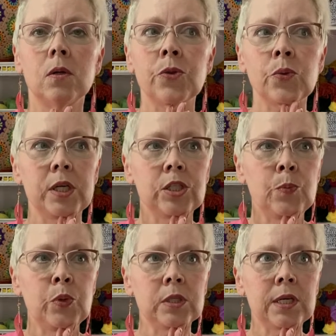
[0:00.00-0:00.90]
3. She
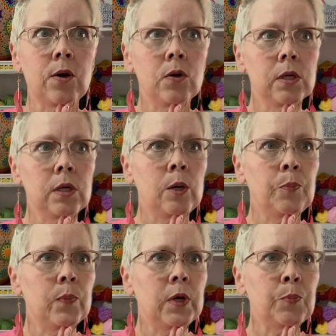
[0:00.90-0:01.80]
puts out
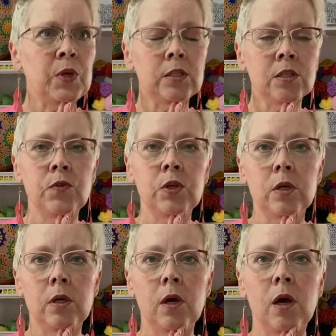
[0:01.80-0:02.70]
a piece of
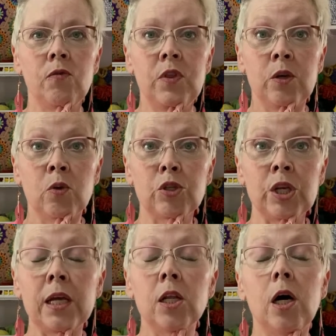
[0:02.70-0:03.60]
the
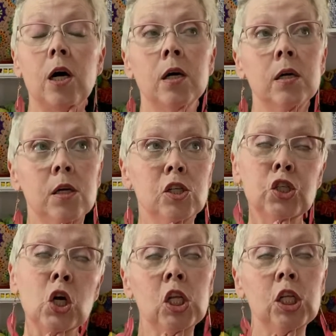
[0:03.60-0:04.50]
Crochet Along,
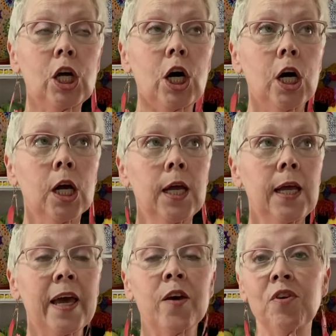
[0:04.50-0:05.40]
Shawl-Along
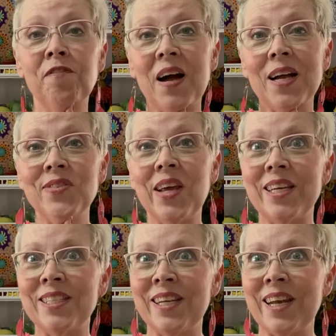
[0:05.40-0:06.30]
every 5
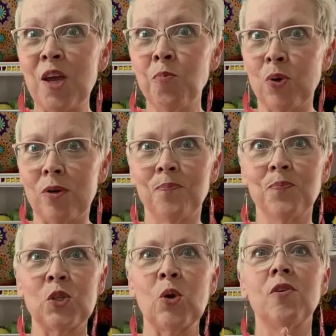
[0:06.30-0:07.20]
days in April.
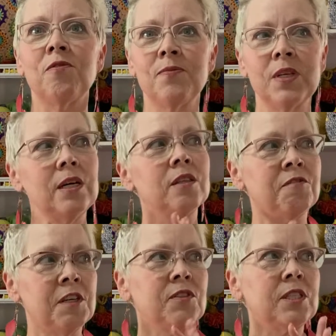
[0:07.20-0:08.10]
So the
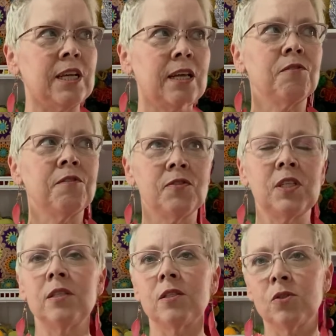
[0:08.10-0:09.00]
5th to 10th,
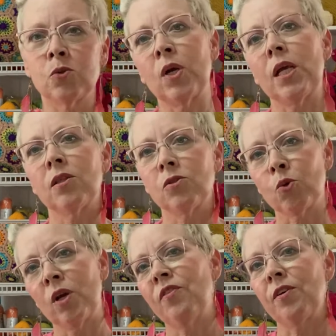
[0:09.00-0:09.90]
15th, 20th,
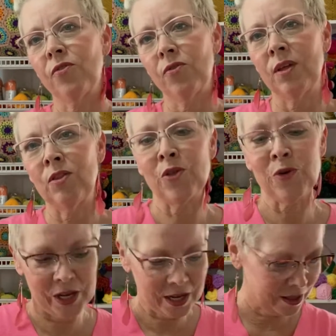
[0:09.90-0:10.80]
25th, and the
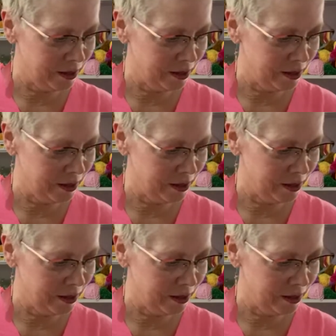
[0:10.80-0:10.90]
30th.